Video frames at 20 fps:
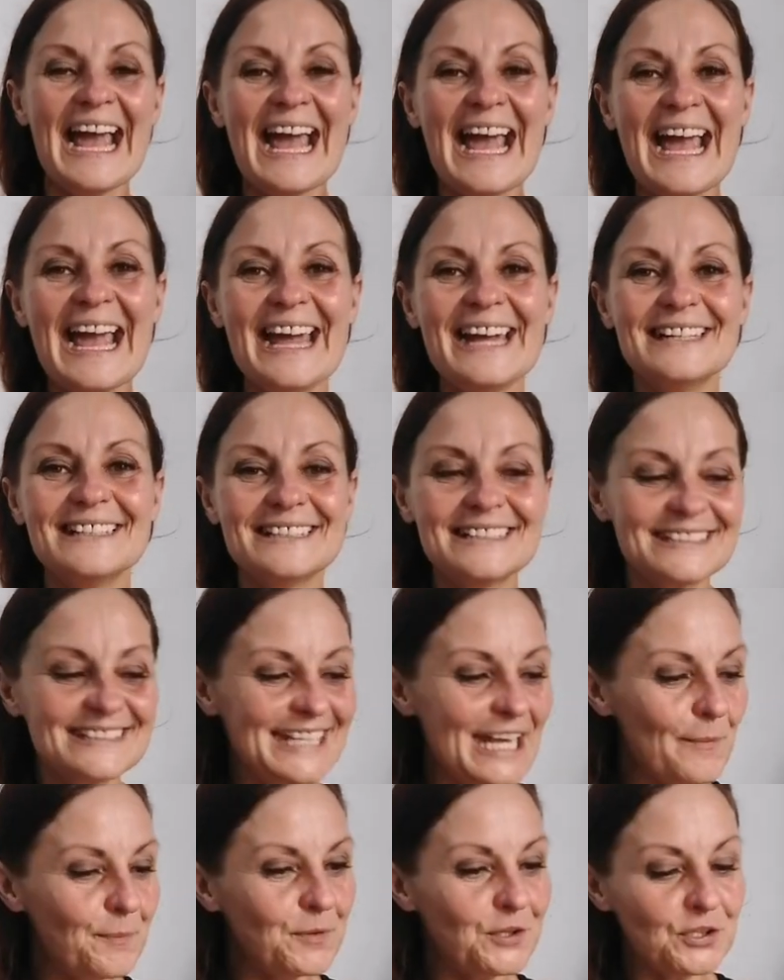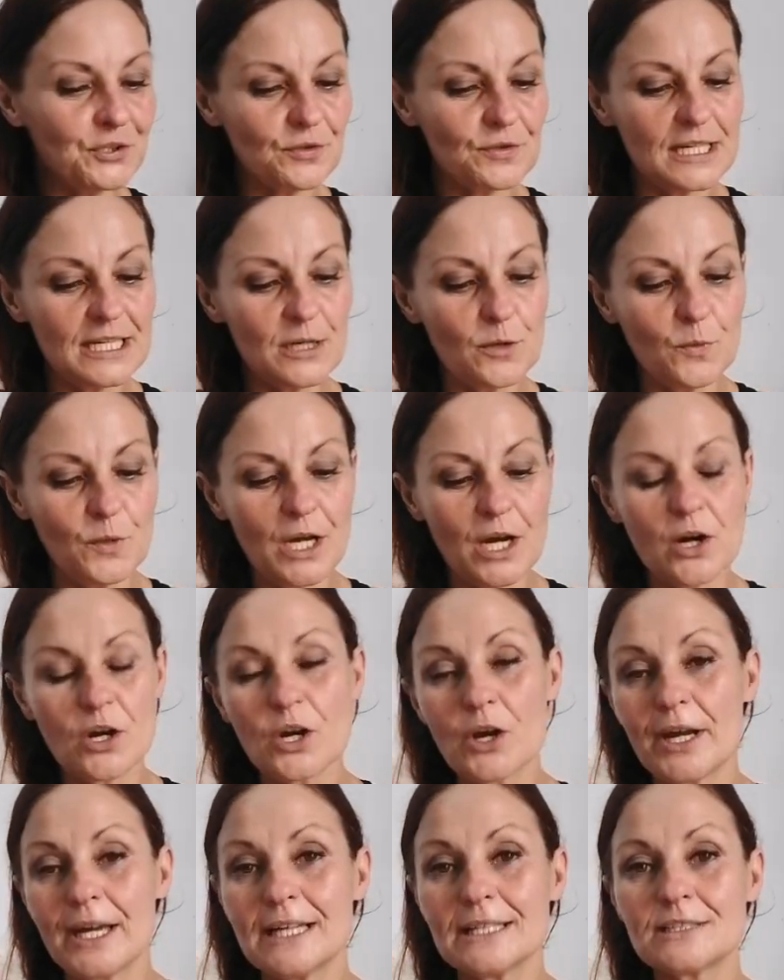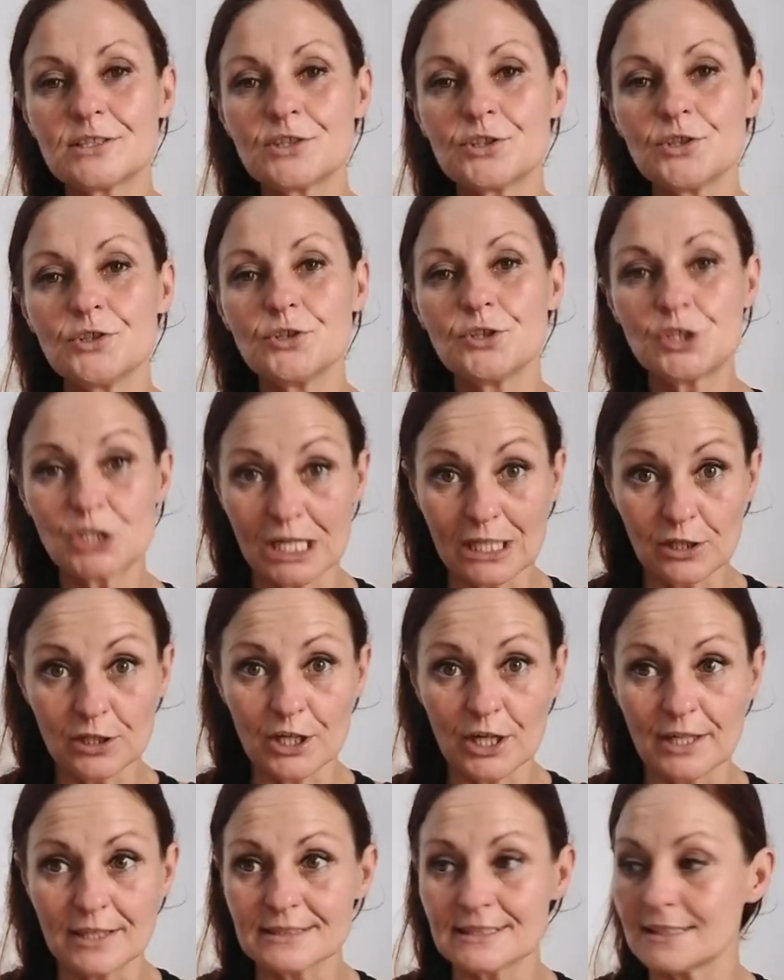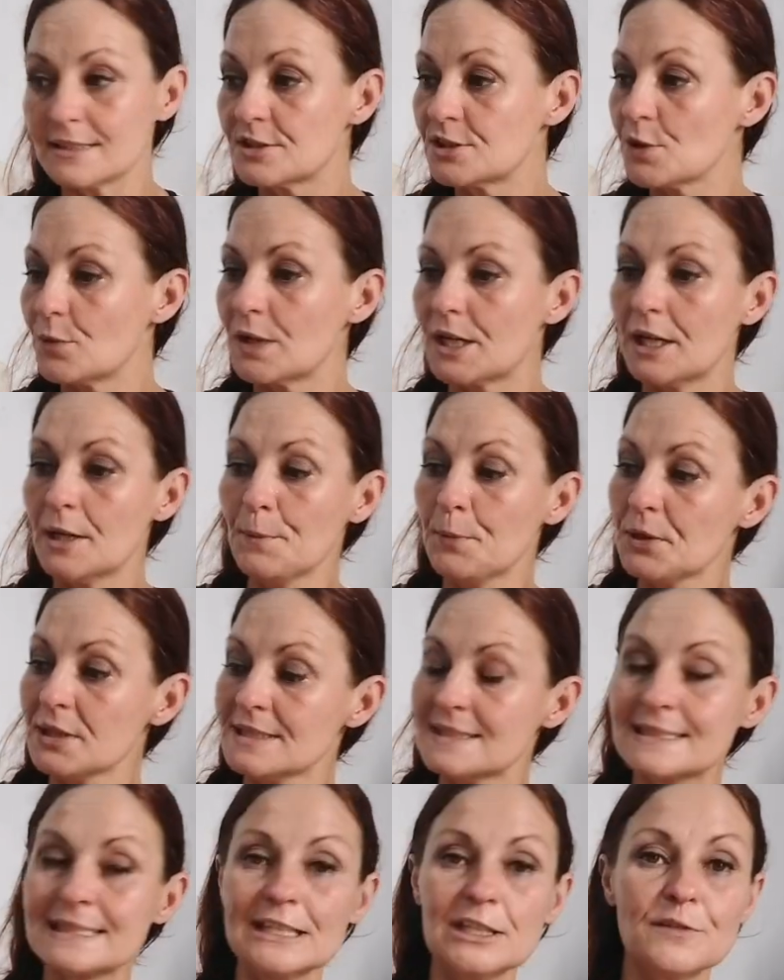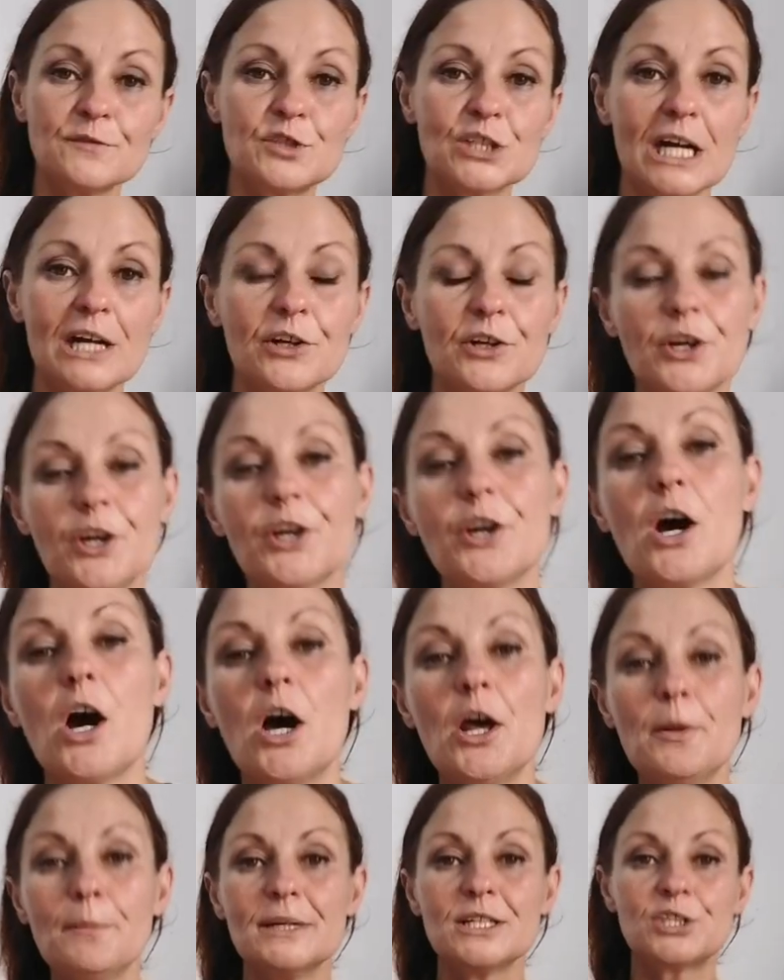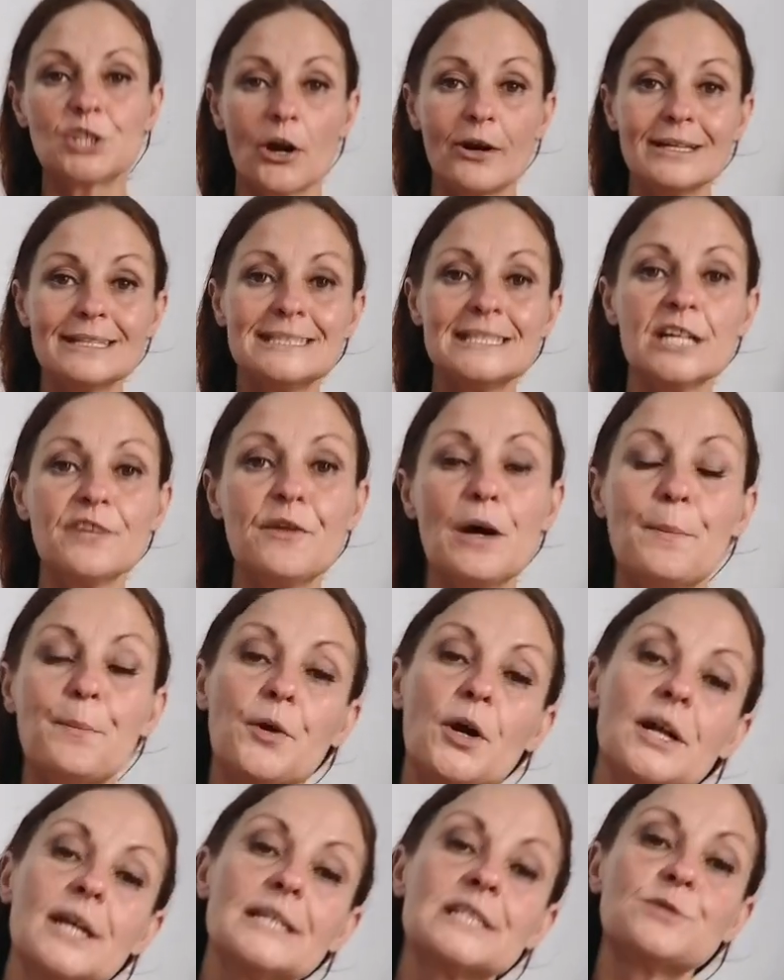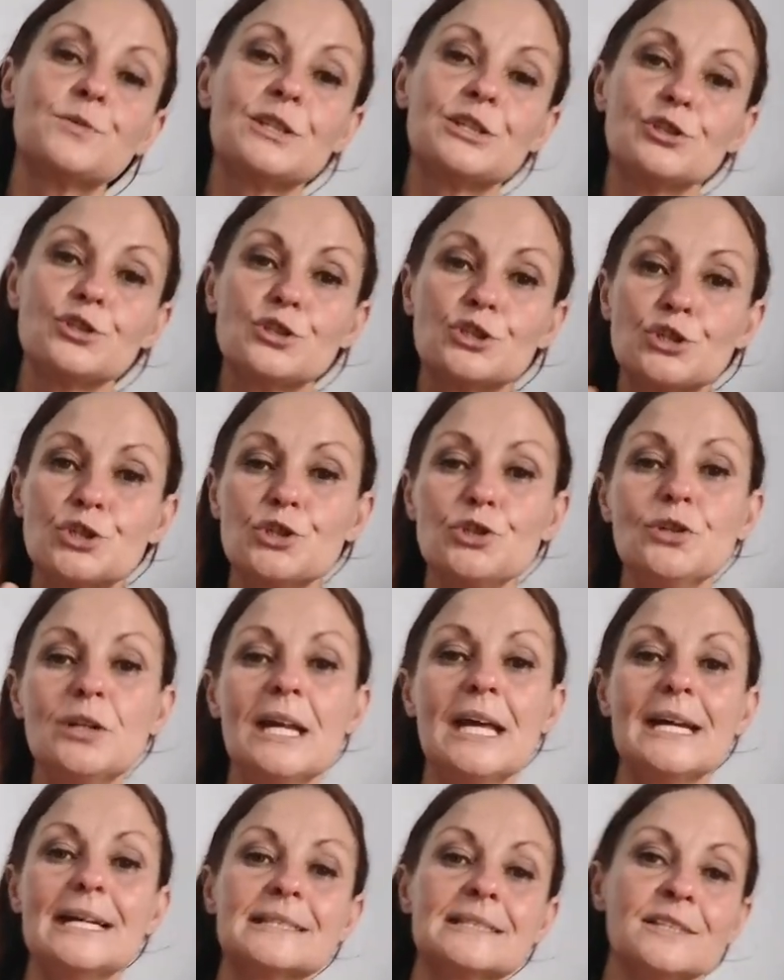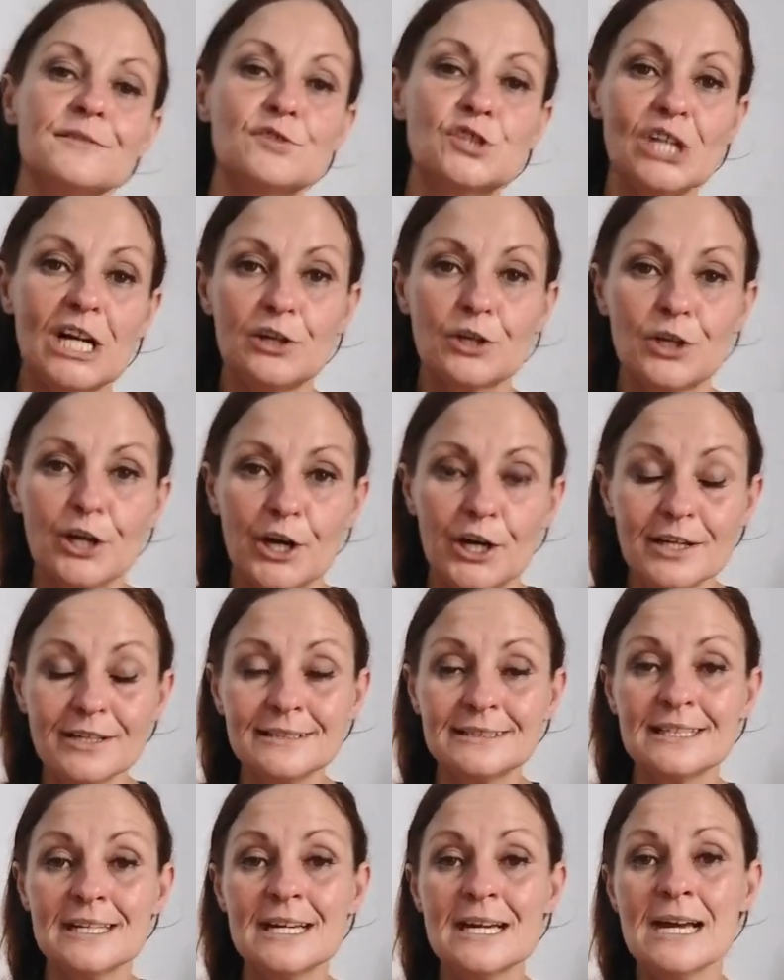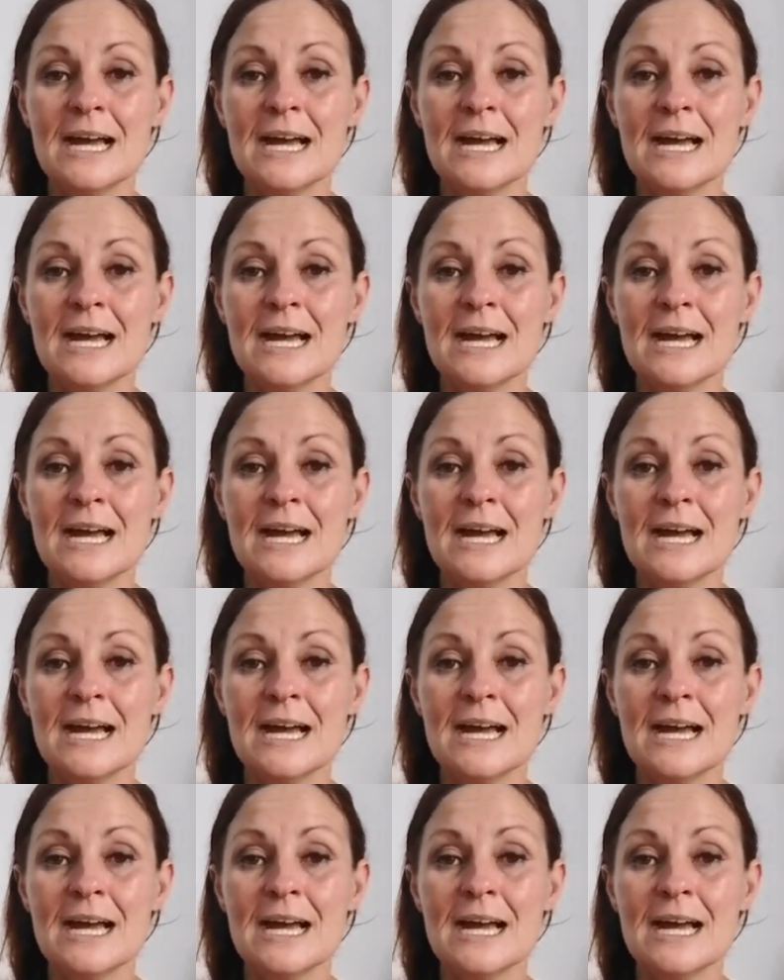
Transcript: And step 3, we are going to gel coat it. So we're going to put a skin of gel coat on. Majority of our products we do 2 layers of gel coat.